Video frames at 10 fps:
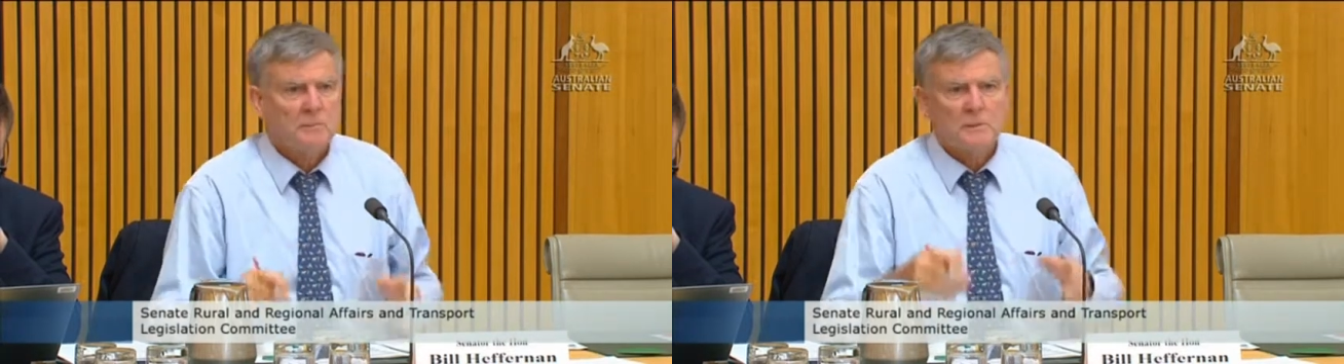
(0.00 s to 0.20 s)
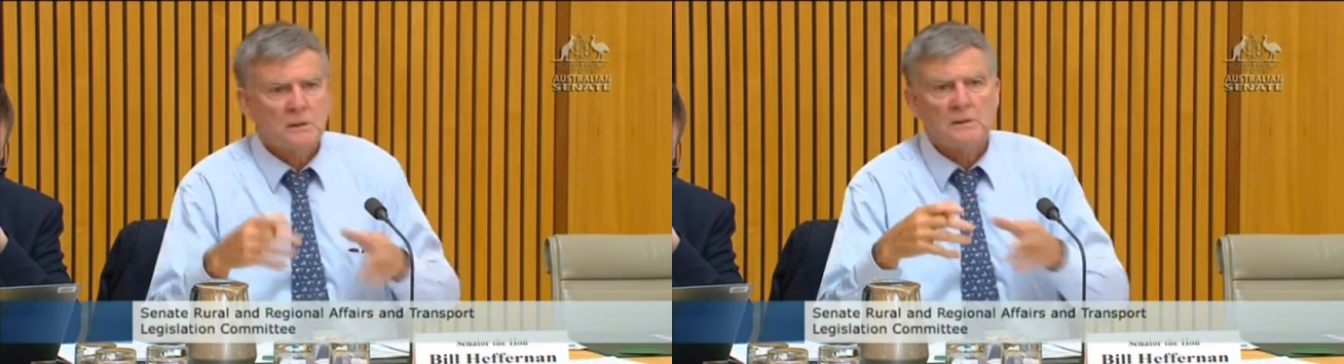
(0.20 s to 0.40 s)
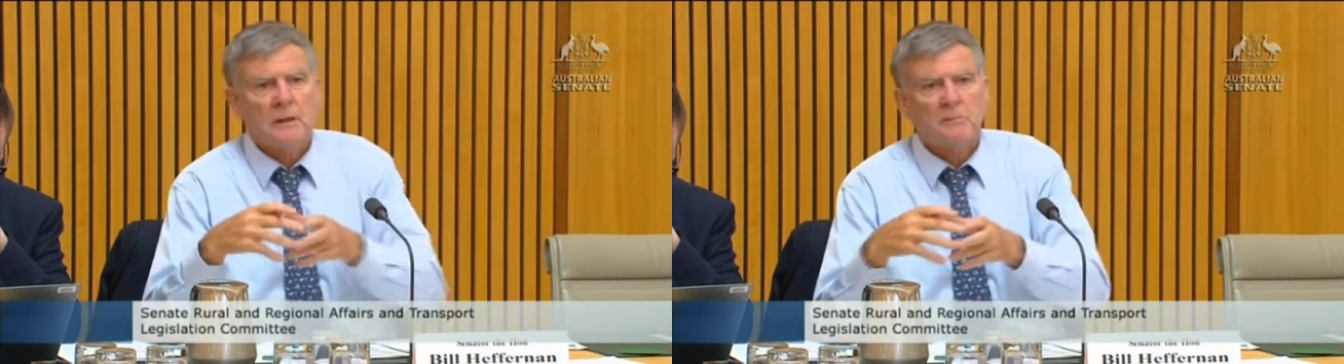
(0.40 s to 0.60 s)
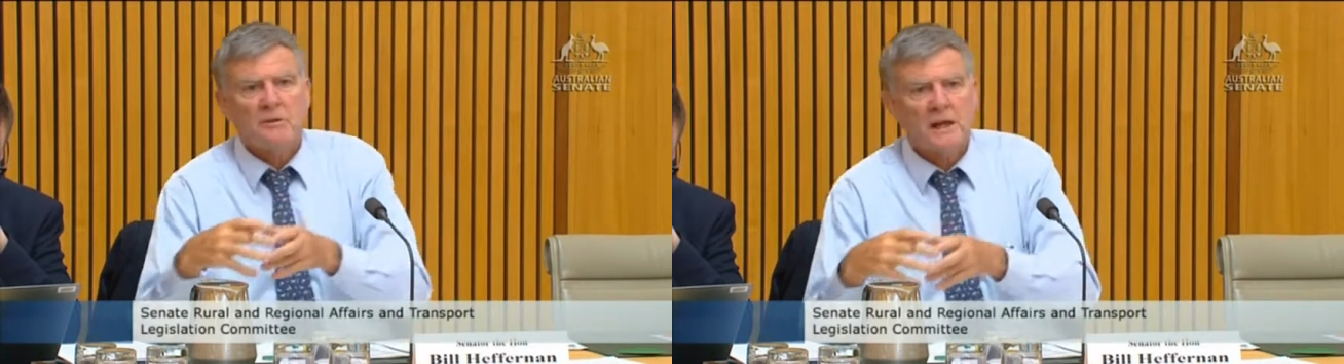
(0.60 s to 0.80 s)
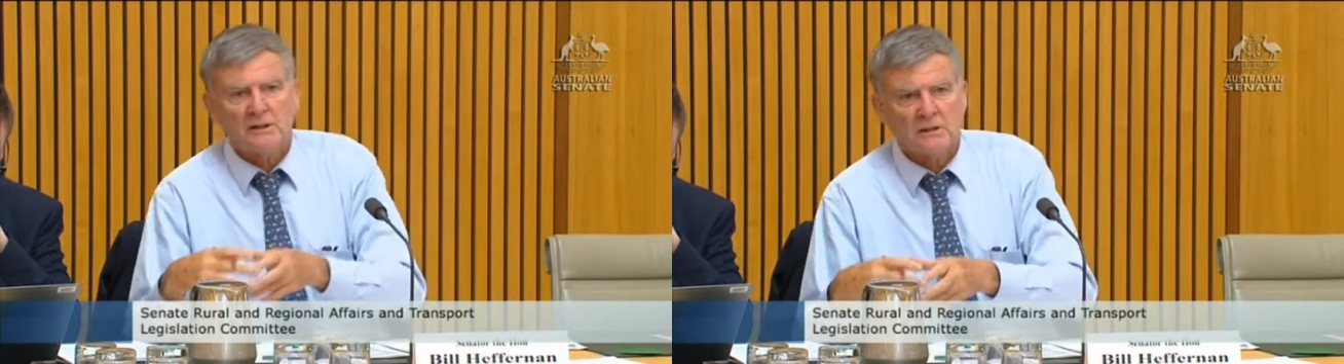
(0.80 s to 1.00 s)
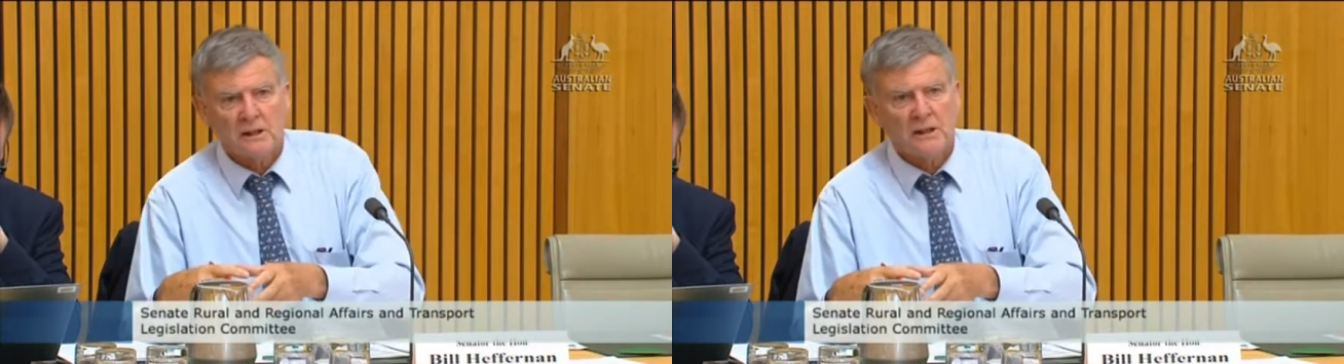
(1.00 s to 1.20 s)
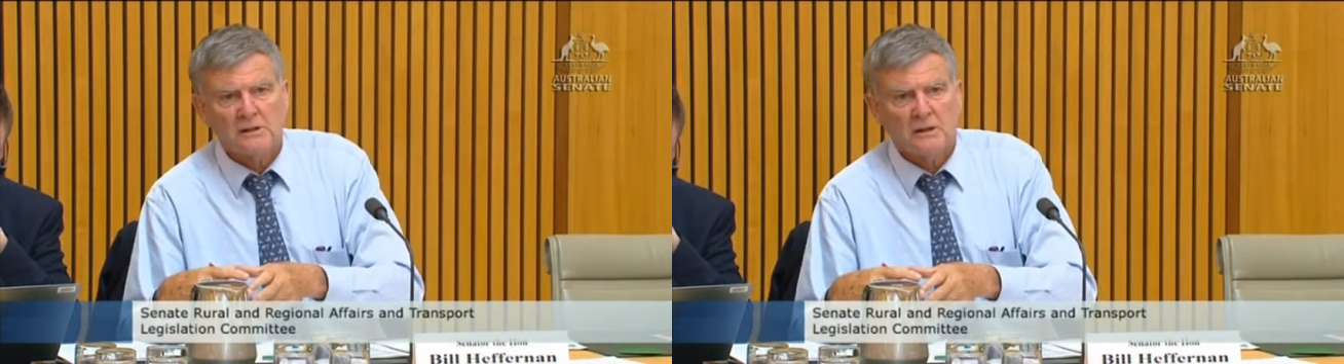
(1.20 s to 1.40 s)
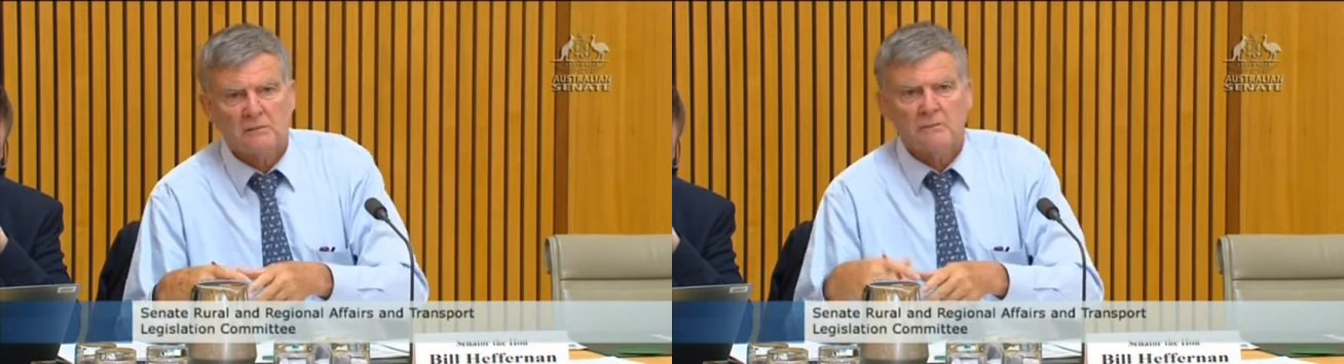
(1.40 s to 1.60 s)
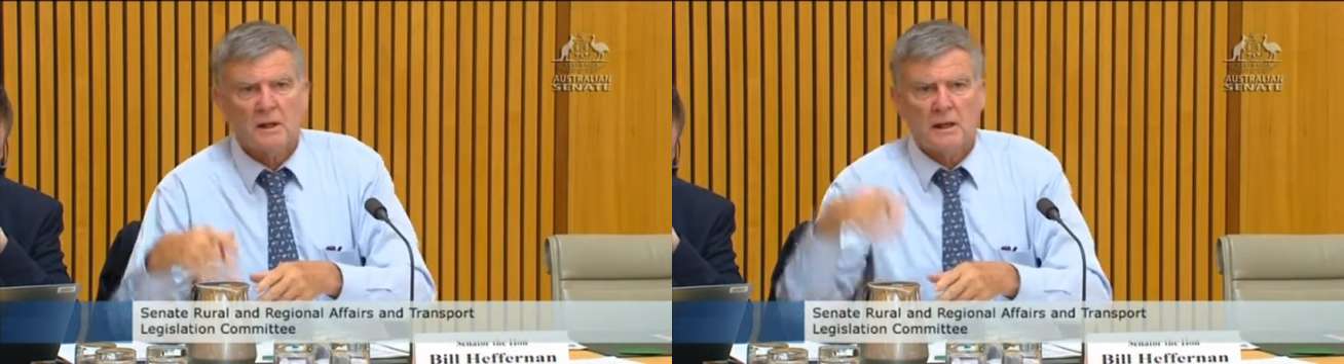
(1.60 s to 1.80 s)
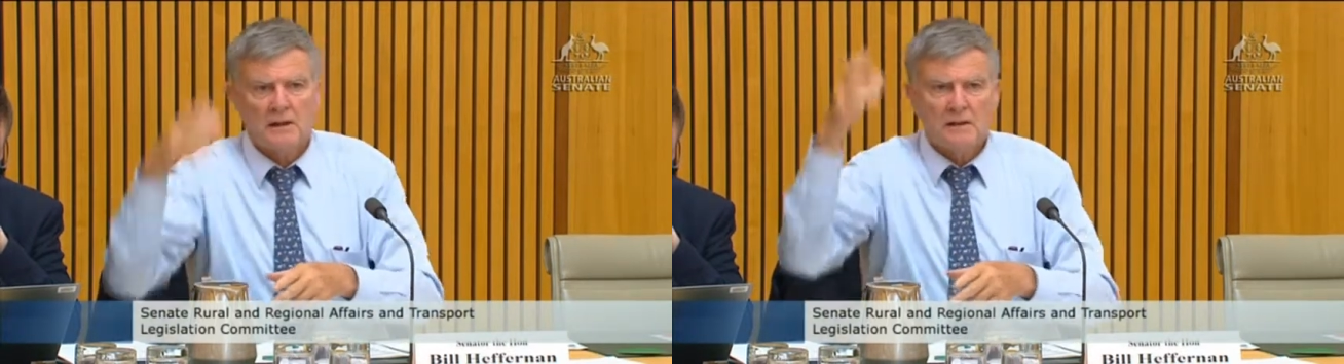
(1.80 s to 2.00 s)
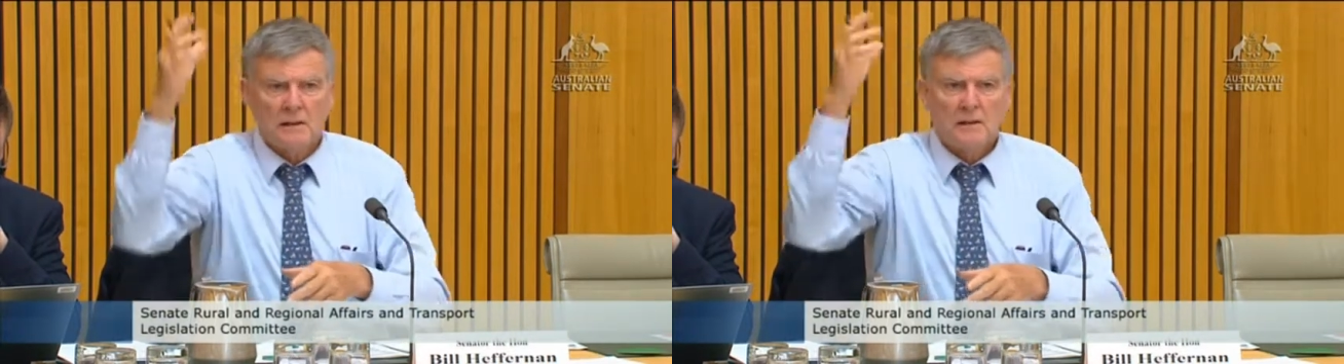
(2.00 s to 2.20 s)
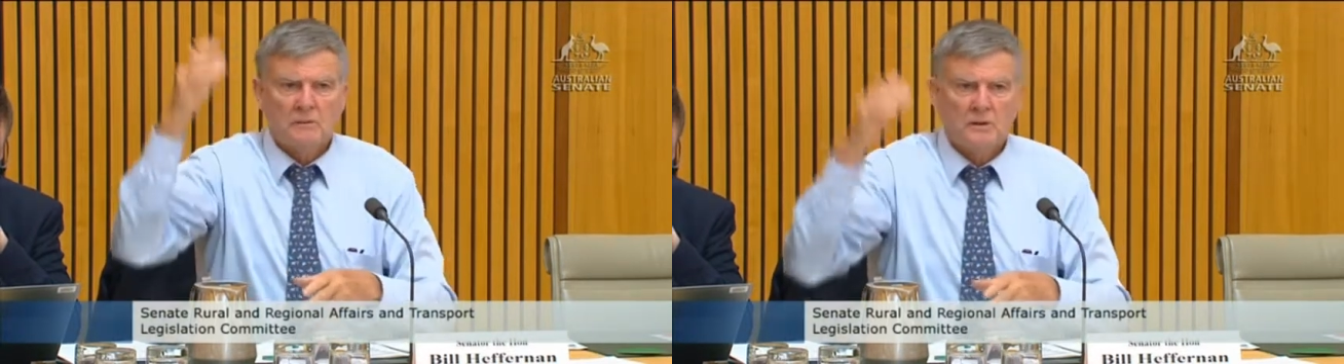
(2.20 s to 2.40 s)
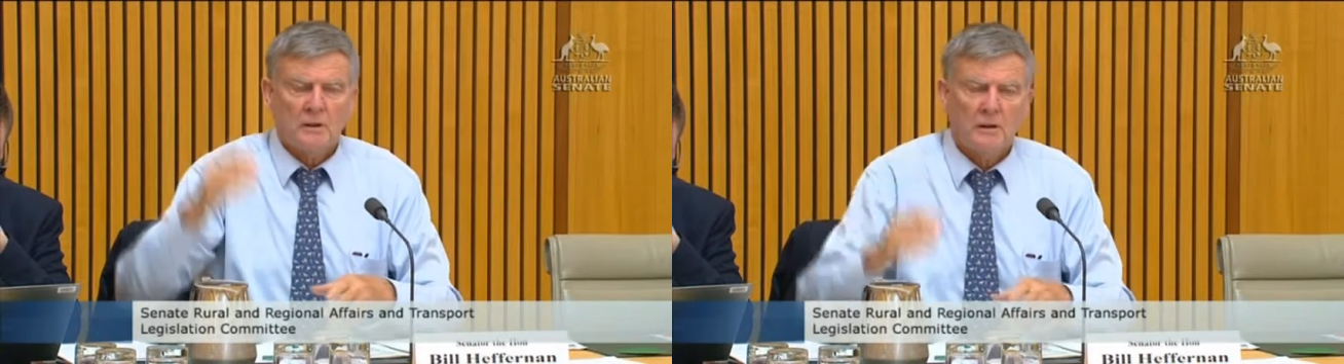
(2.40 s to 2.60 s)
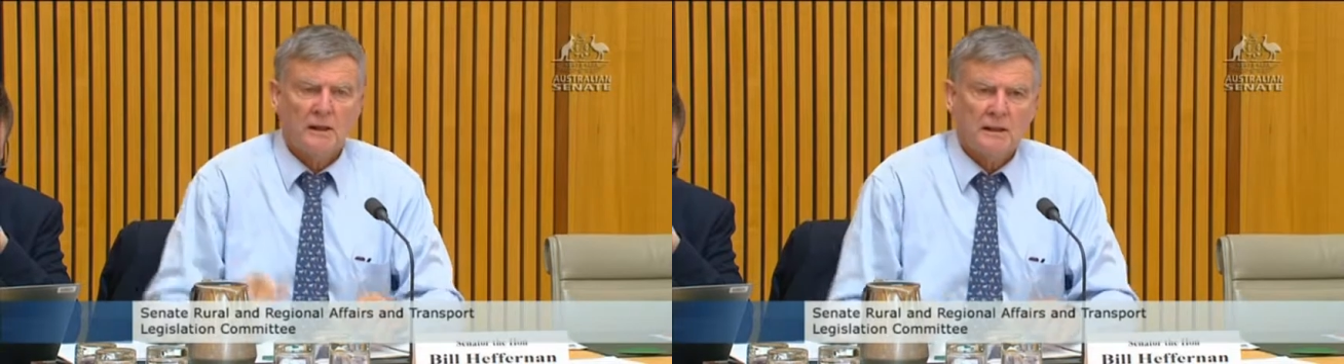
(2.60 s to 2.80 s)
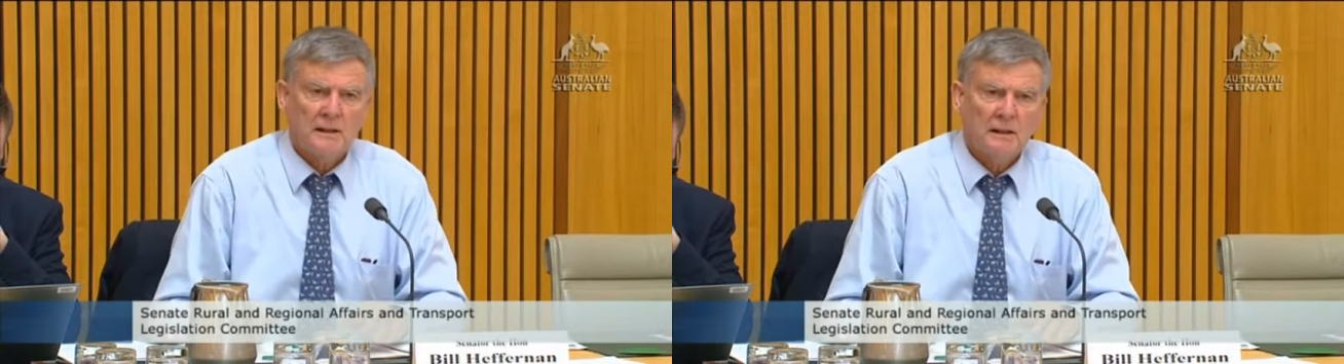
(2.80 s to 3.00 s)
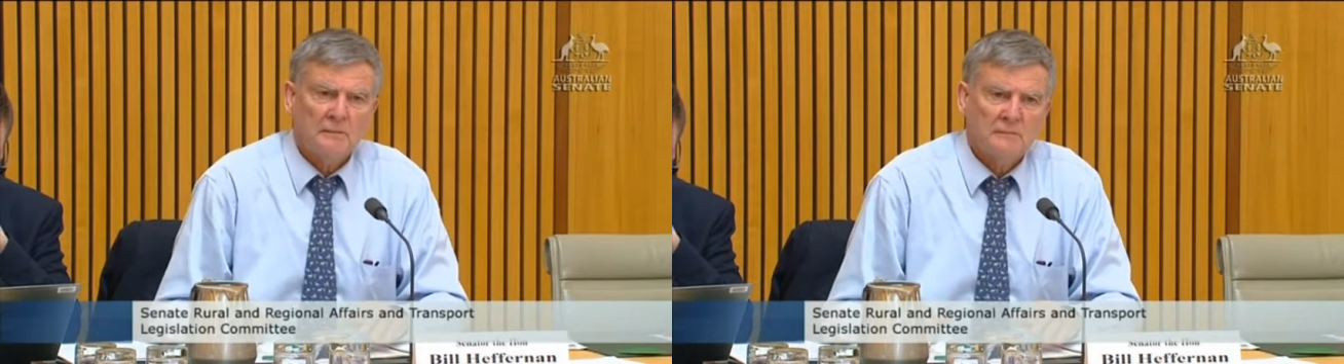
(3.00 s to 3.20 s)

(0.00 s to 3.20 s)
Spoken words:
You dump 1,000 litres on a fire with high